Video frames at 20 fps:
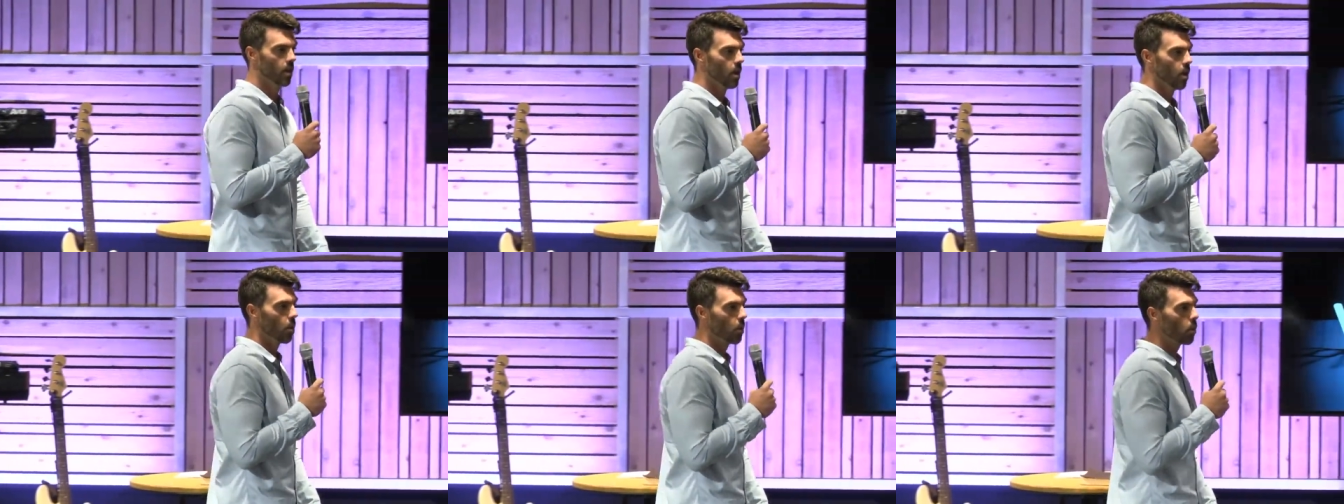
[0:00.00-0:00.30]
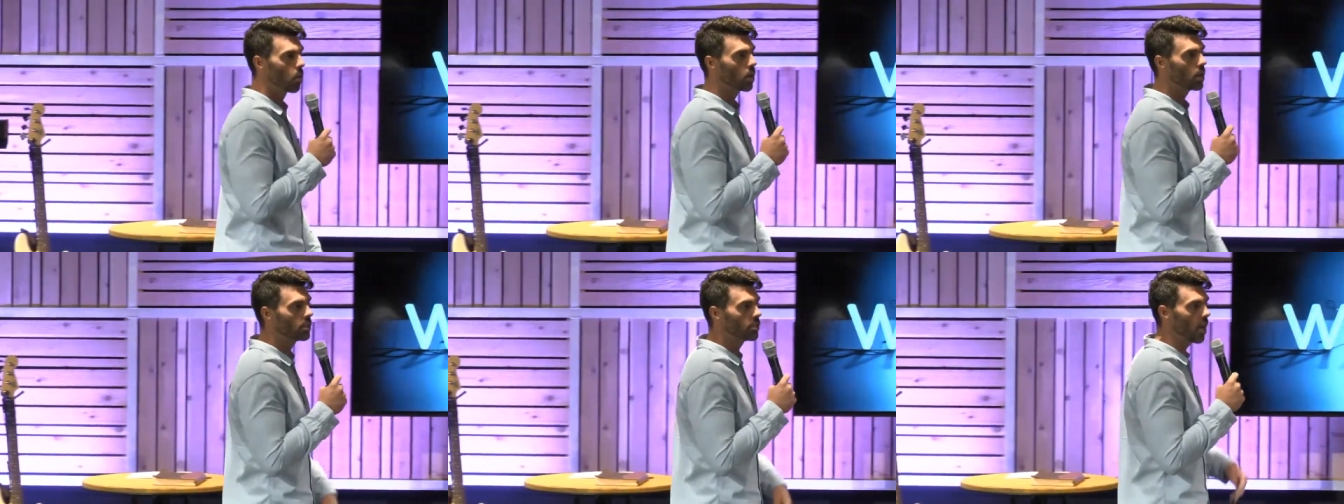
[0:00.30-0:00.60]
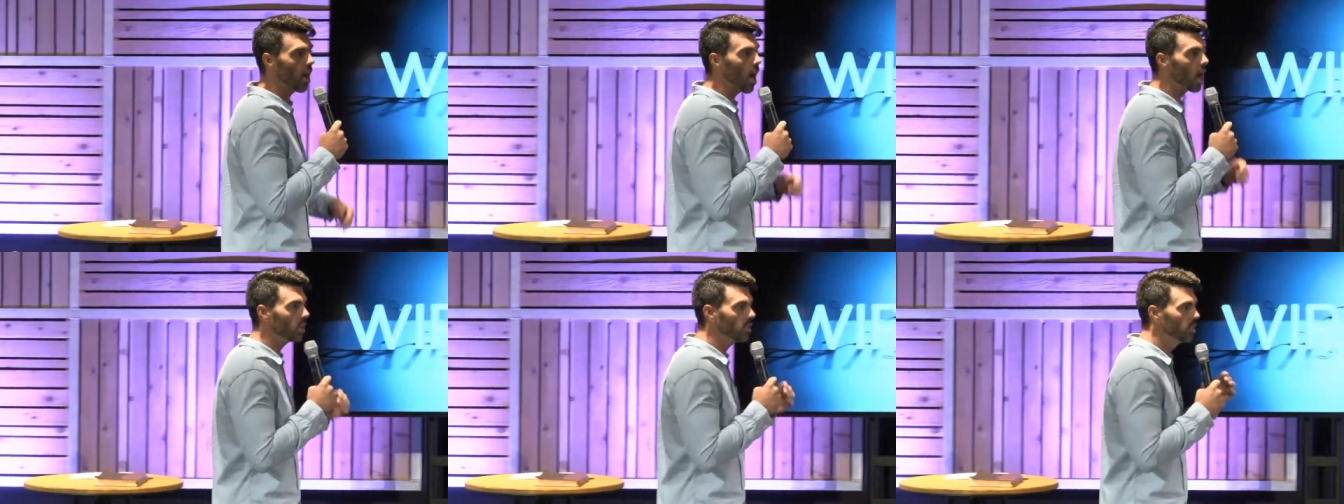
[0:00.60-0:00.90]
We want to
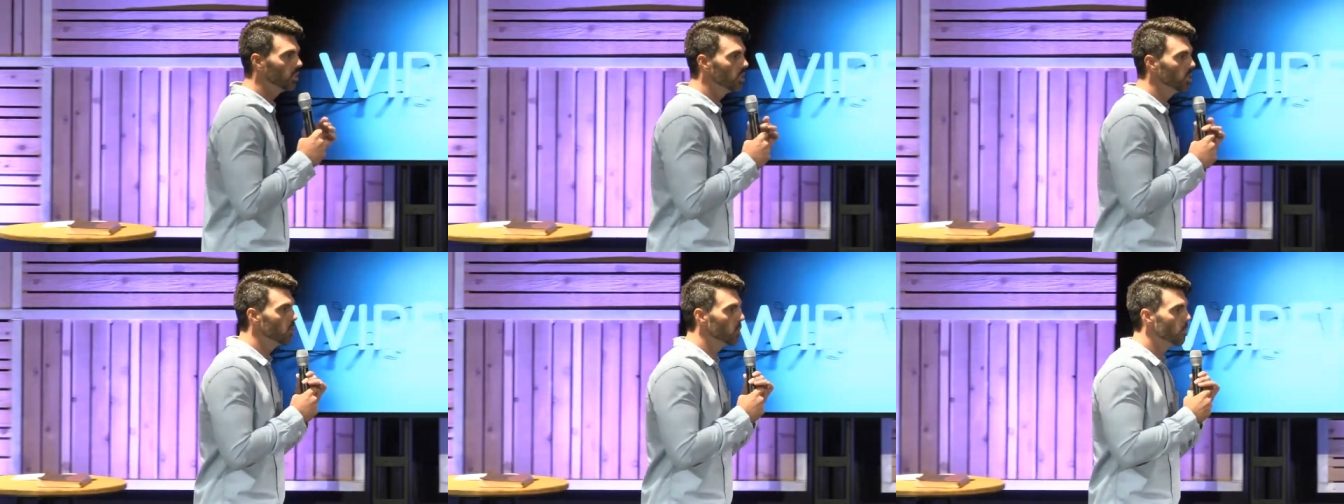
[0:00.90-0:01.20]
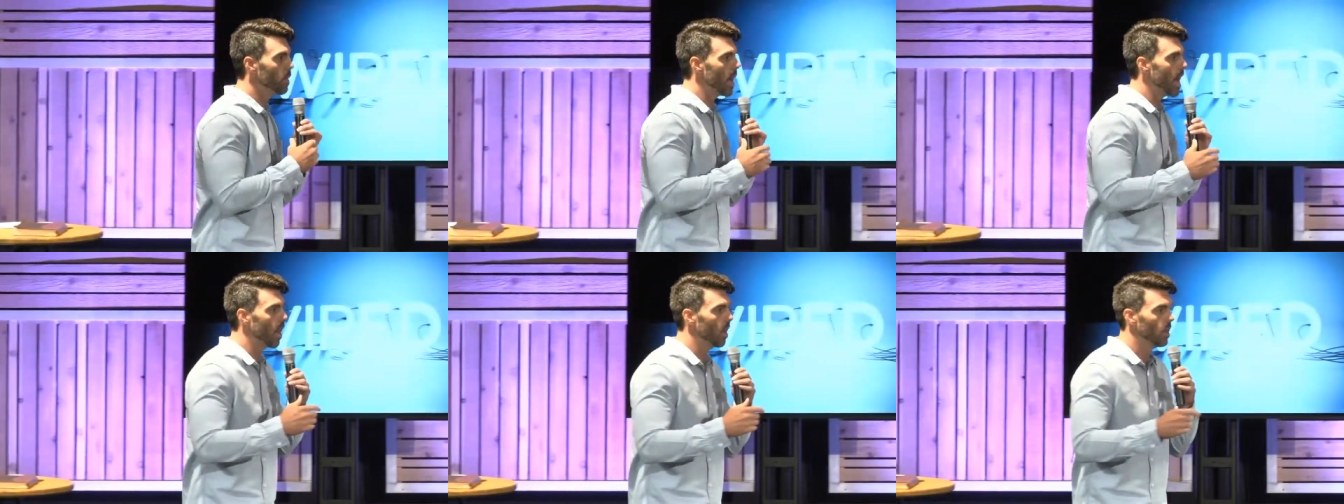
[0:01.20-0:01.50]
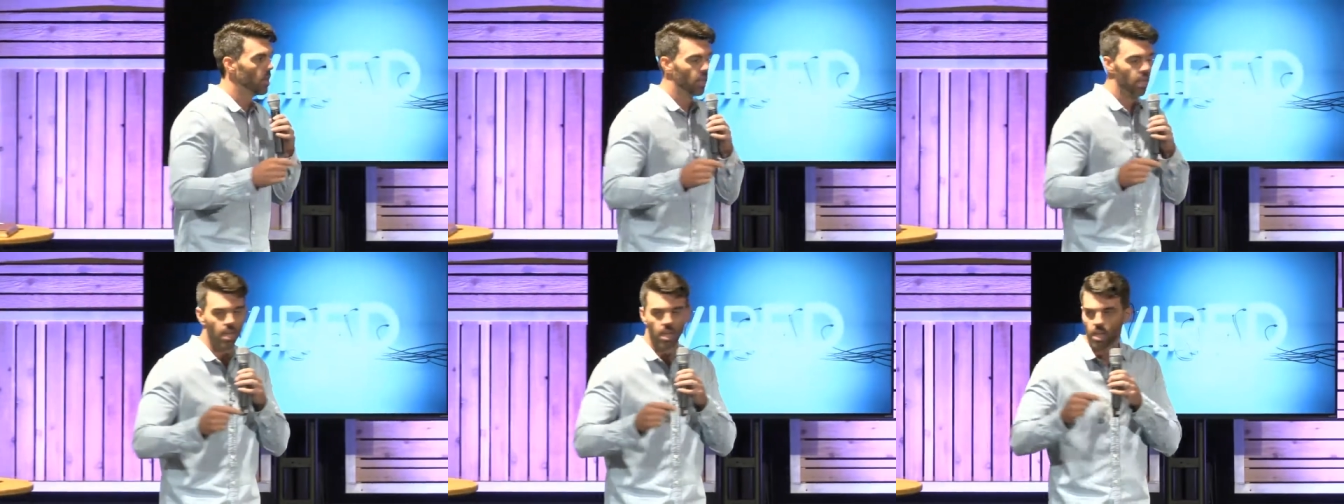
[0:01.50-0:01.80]
talk to you about
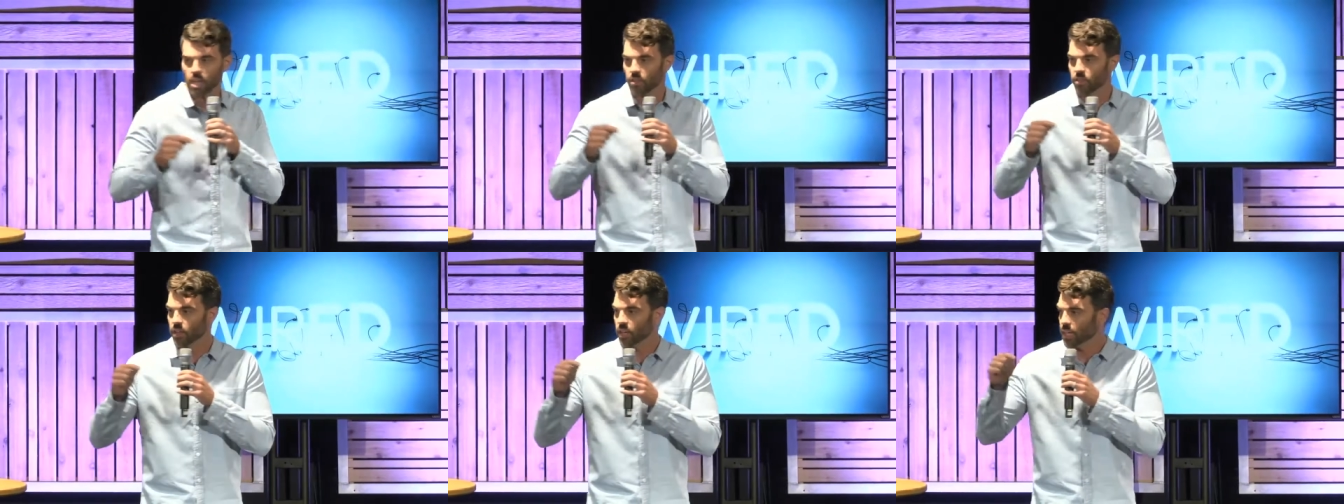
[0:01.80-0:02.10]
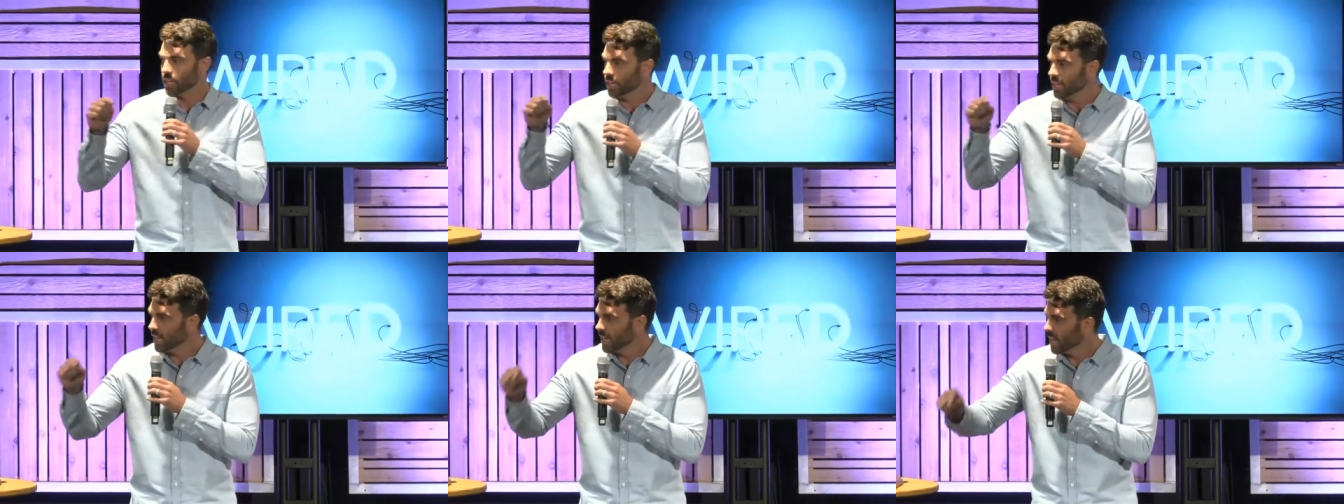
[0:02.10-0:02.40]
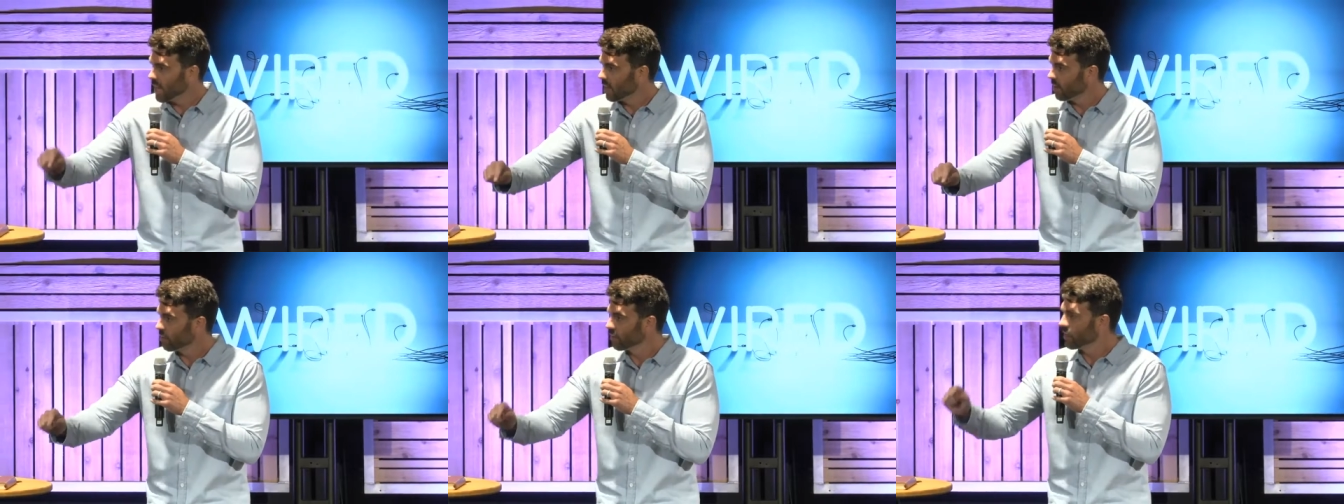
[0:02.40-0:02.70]
the
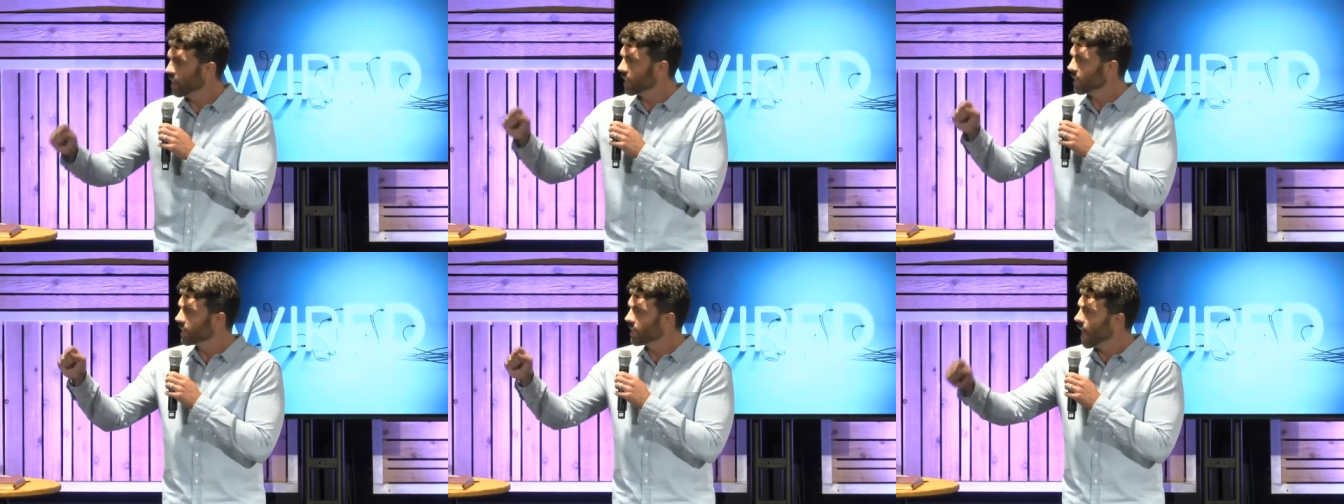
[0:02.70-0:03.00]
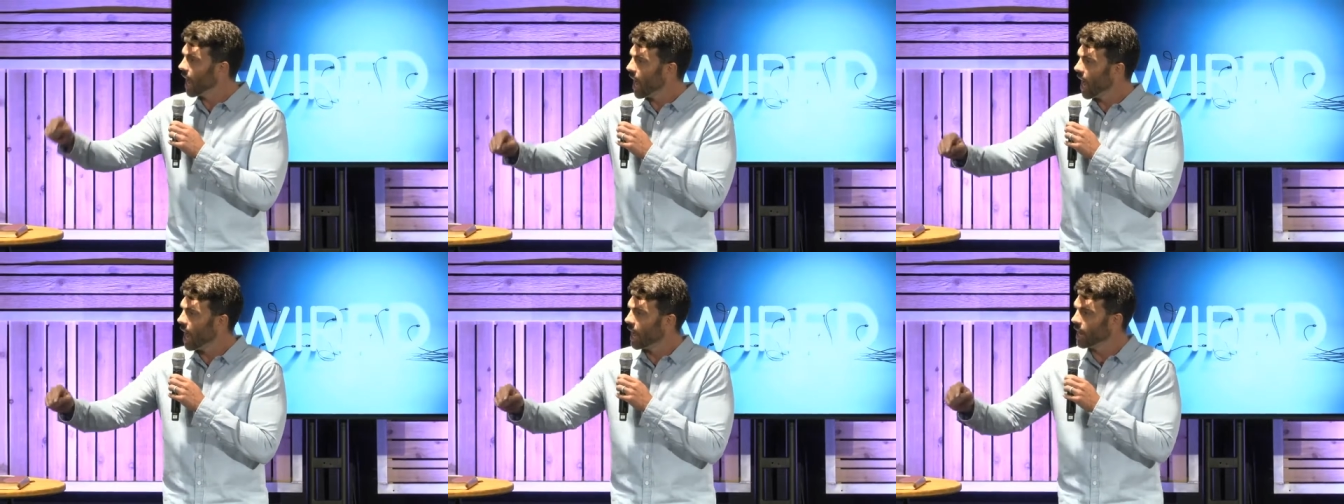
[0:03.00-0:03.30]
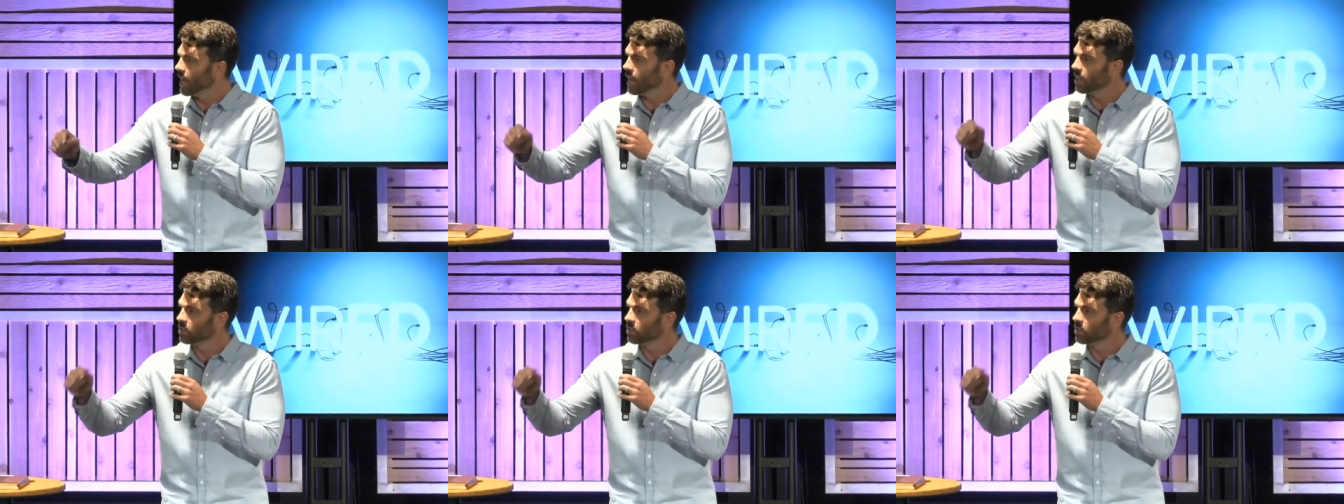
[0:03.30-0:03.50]
gift that God has